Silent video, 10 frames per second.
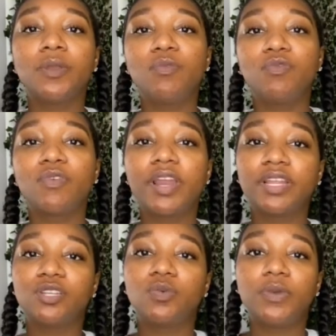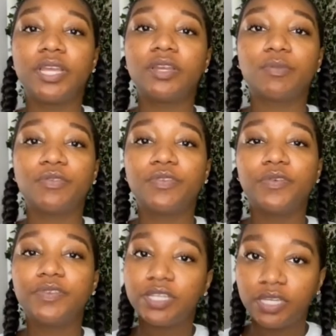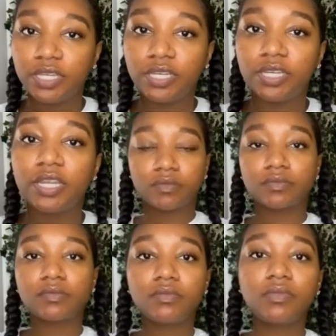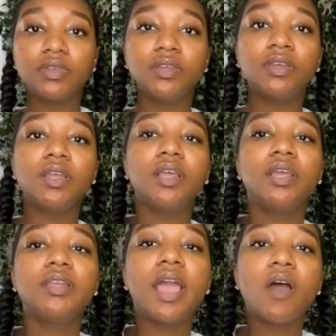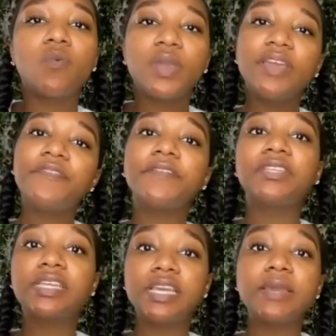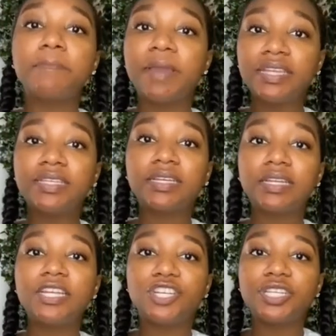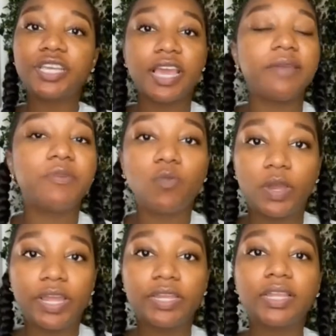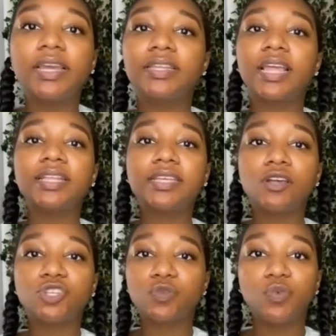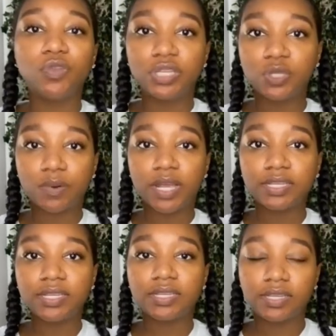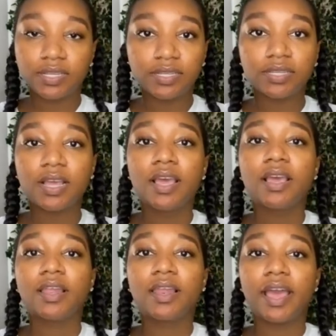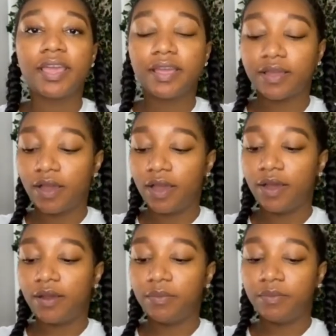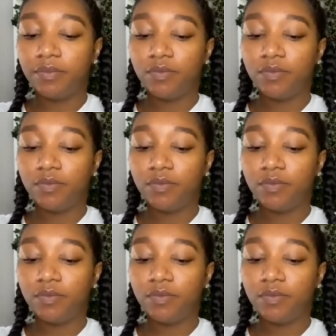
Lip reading: to move right into week number 15. Now, week 15 basically just came and went. Like, that's how smooth this process is. Like, 13,